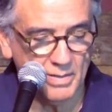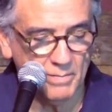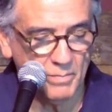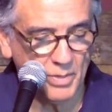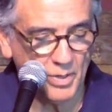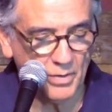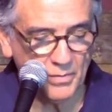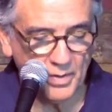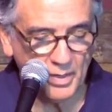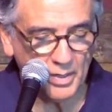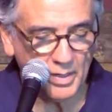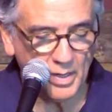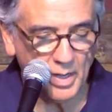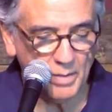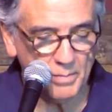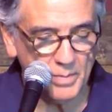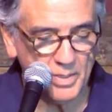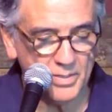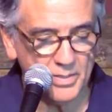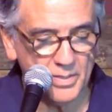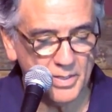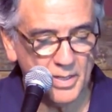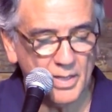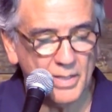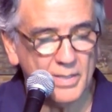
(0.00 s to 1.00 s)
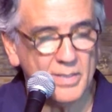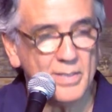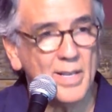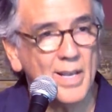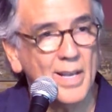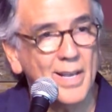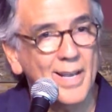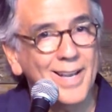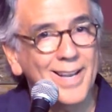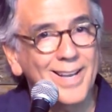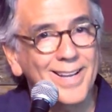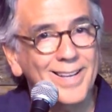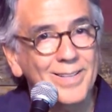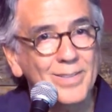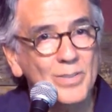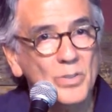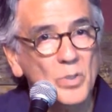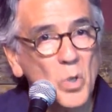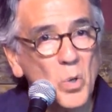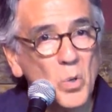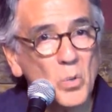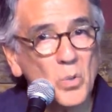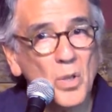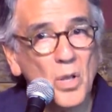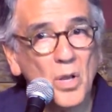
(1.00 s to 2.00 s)
Perfect common sense.
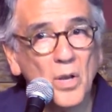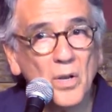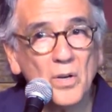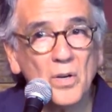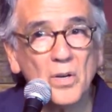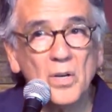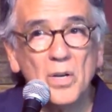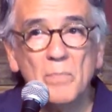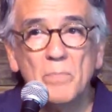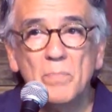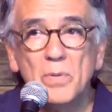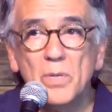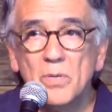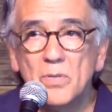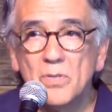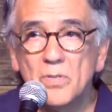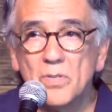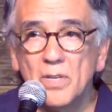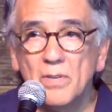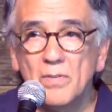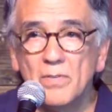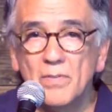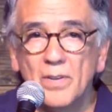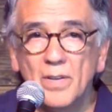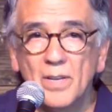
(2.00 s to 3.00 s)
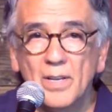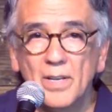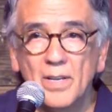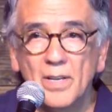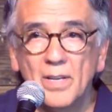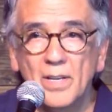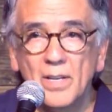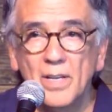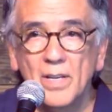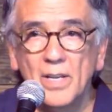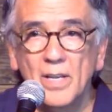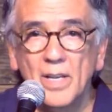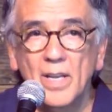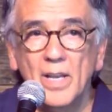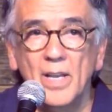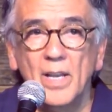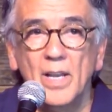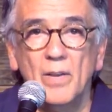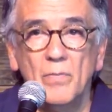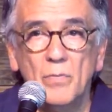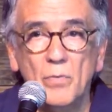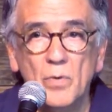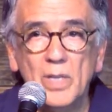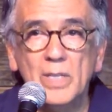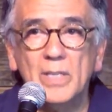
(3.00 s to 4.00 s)
No longer abusive.
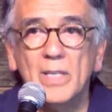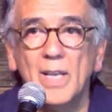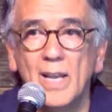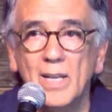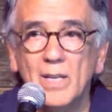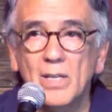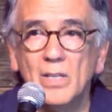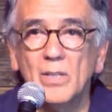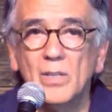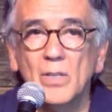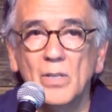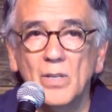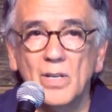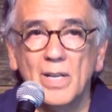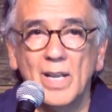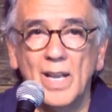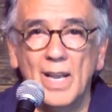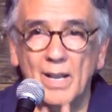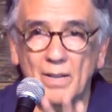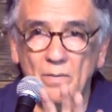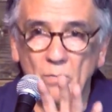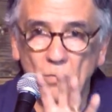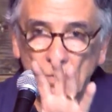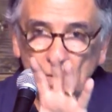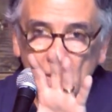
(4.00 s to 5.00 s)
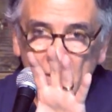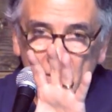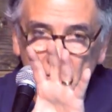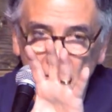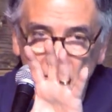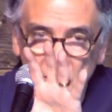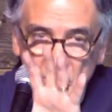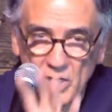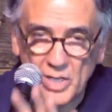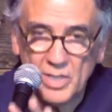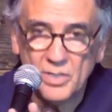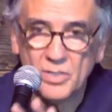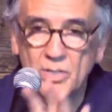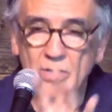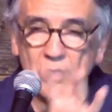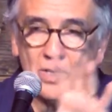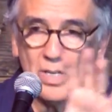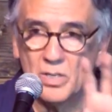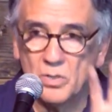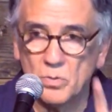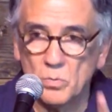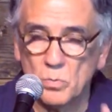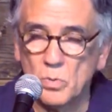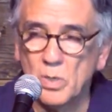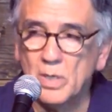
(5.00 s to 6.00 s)
If we take a look at what Jesus
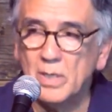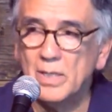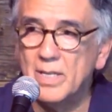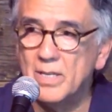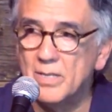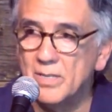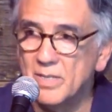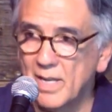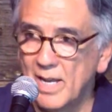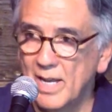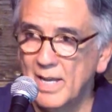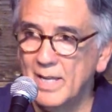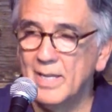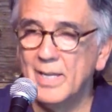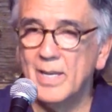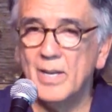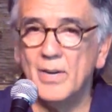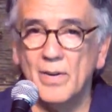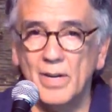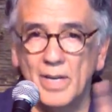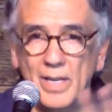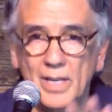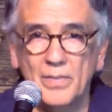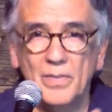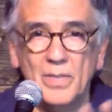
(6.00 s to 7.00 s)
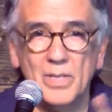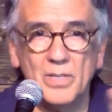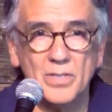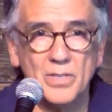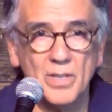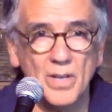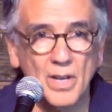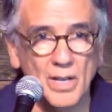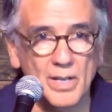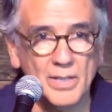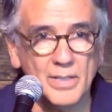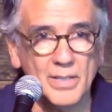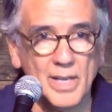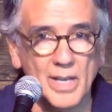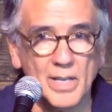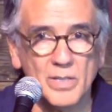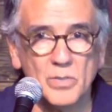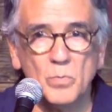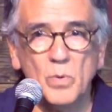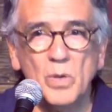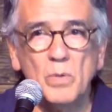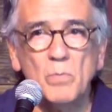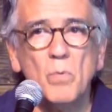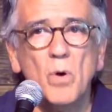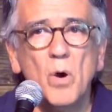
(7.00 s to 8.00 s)
is really saying here in this
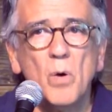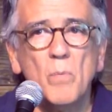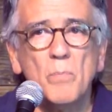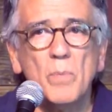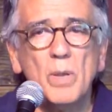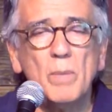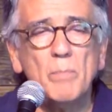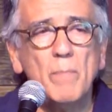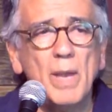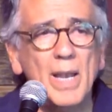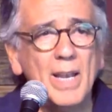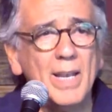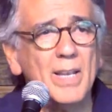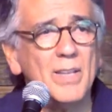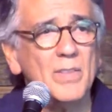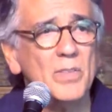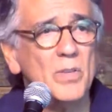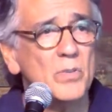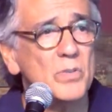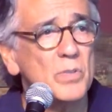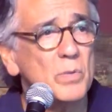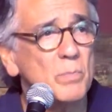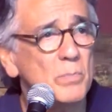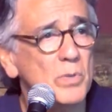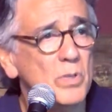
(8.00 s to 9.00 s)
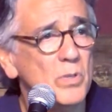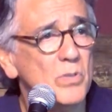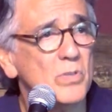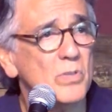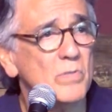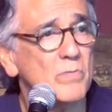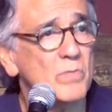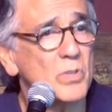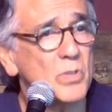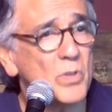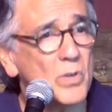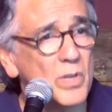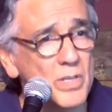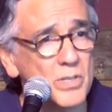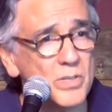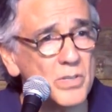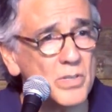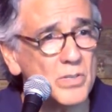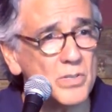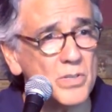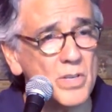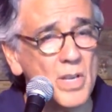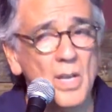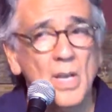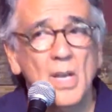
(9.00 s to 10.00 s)
context, we won't be making those abusive
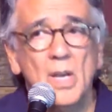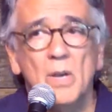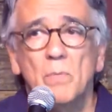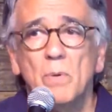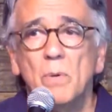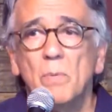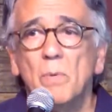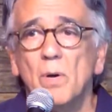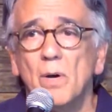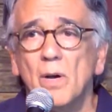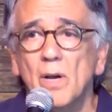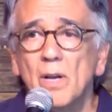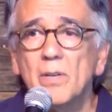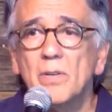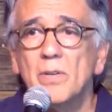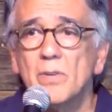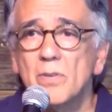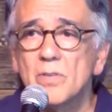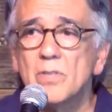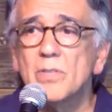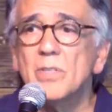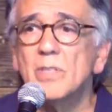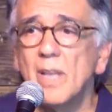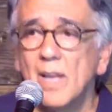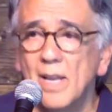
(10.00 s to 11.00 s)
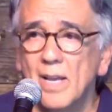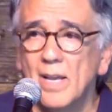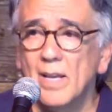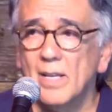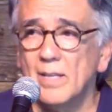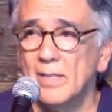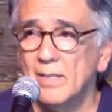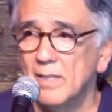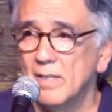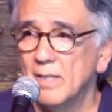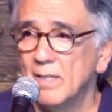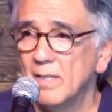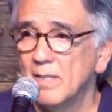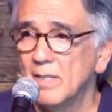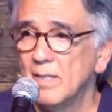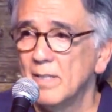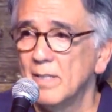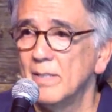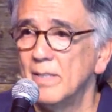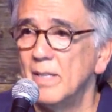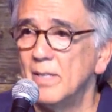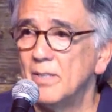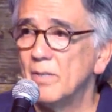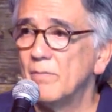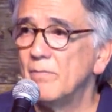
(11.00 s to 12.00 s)
choices. We will understand
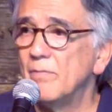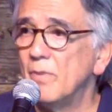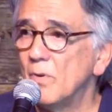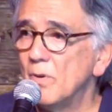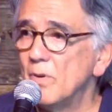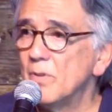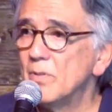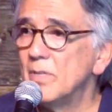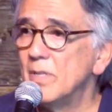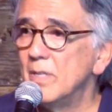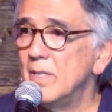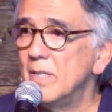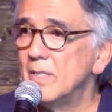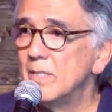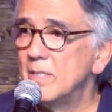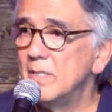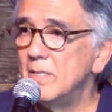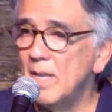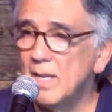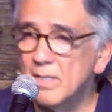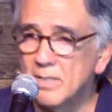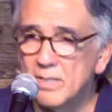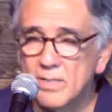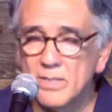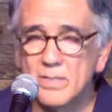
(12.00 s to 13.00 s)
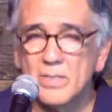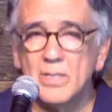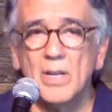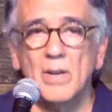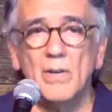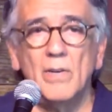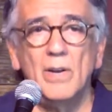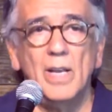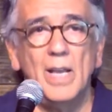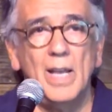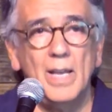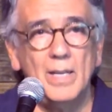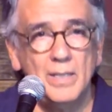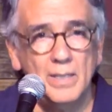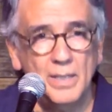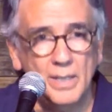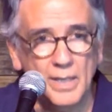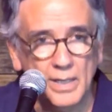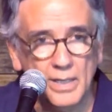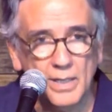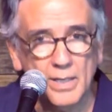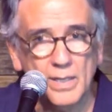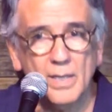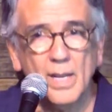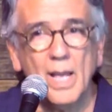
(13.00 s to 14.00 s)
that divorce is necessary and
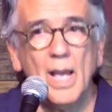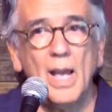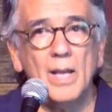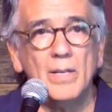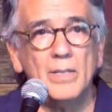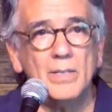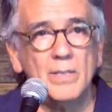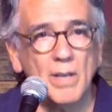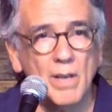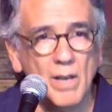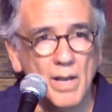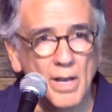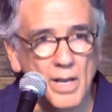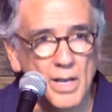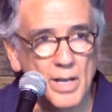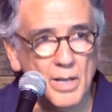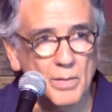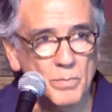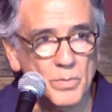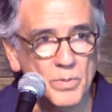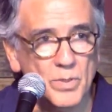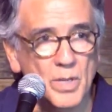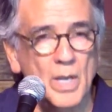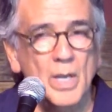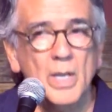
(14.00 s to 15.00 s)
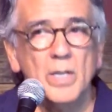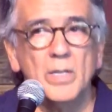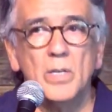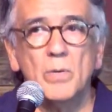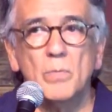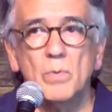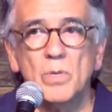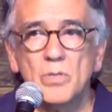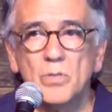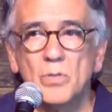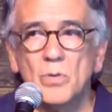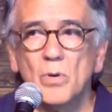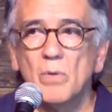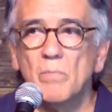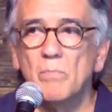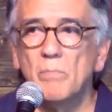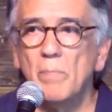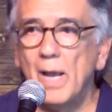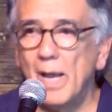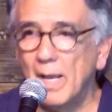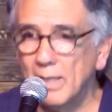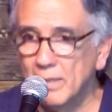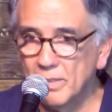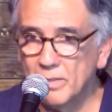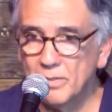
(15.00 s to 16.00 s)
needed at times to restore
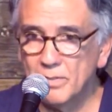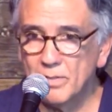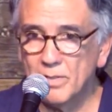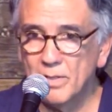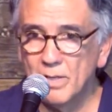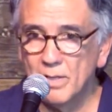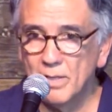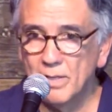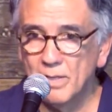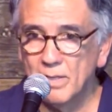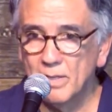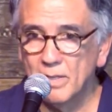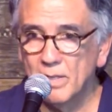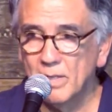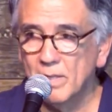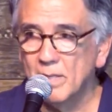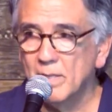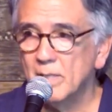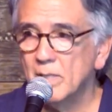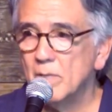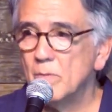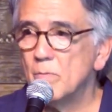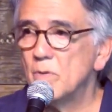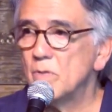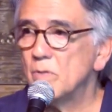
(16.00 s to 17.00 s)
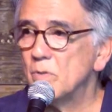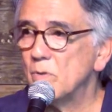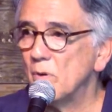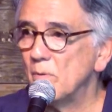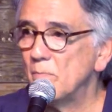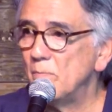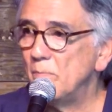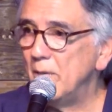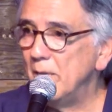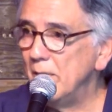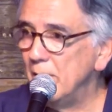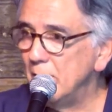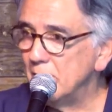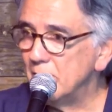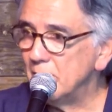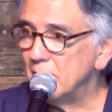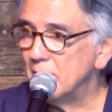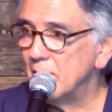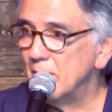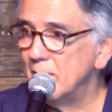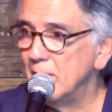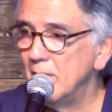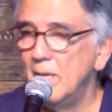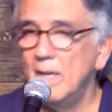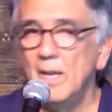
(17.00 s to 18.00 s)
balance, to restore
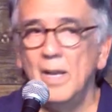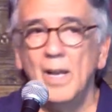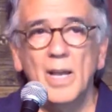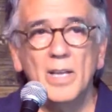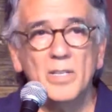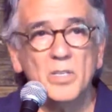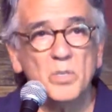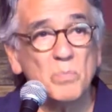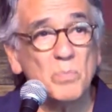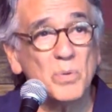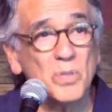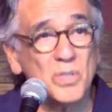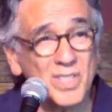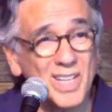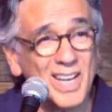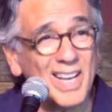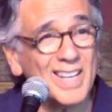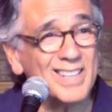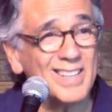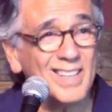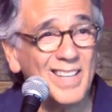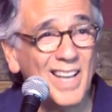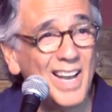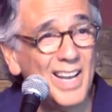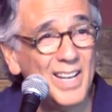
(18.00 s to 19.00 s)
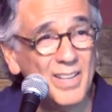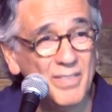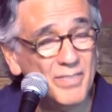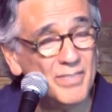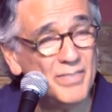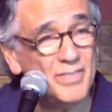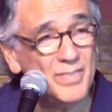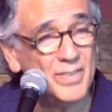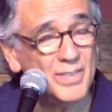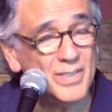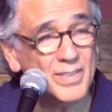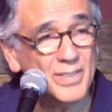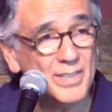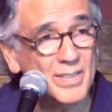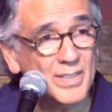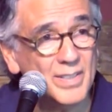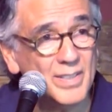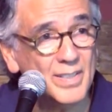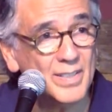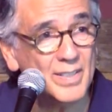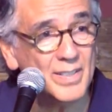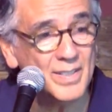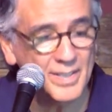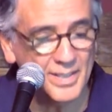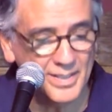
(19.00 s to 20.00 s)
peace, and to protect life.
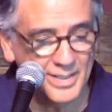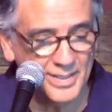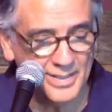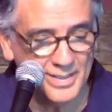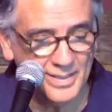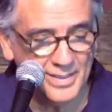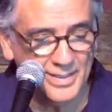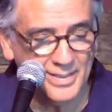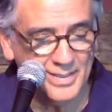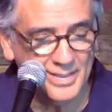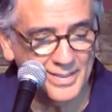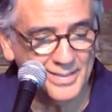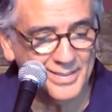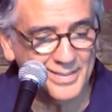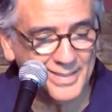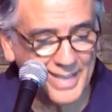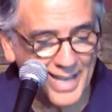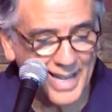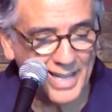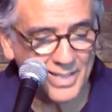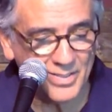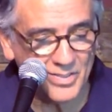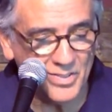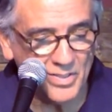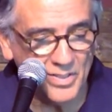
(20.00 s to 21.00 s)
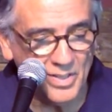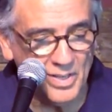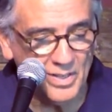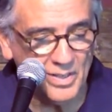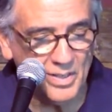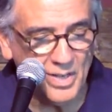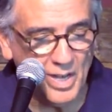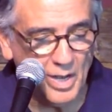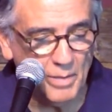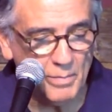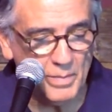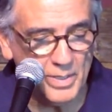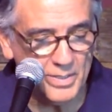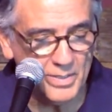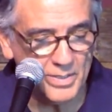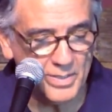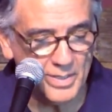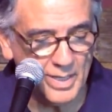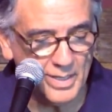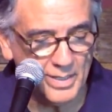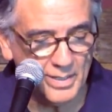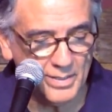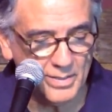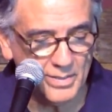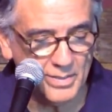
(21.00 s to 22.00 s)
That's common
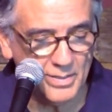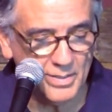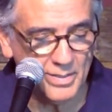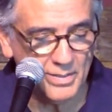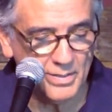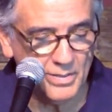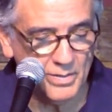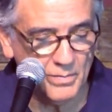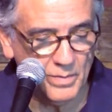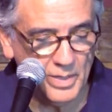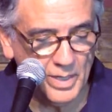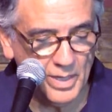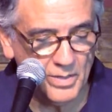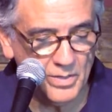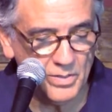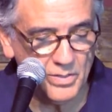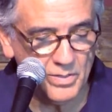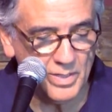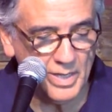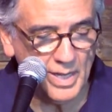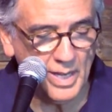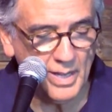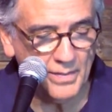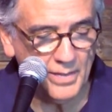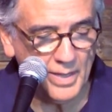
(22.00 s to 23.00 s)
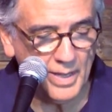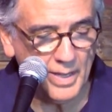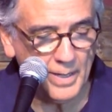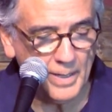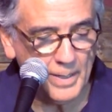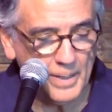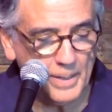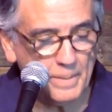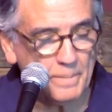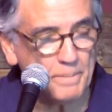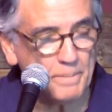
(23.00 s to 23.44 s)
sense. We understand that.